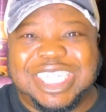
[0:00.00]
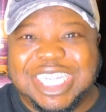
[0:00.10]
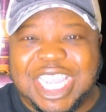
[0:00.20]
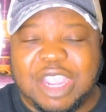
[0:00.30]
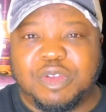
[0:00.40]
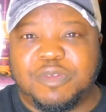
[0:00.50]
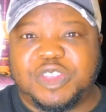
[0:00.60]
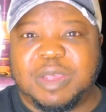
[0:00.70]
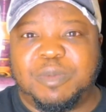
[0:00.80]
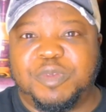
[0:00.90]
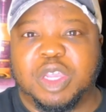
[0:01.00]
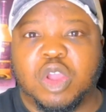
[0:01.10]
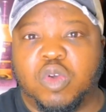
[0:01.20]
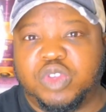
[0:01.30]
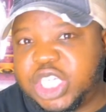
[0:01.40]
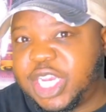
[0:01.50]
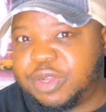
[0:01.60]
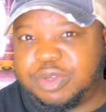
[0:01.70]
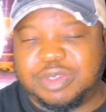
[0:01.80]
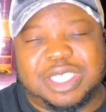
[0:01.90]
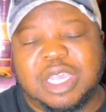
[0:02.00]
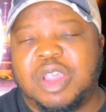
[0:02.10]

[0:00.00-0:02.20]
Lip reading: get rid of some of the congenitors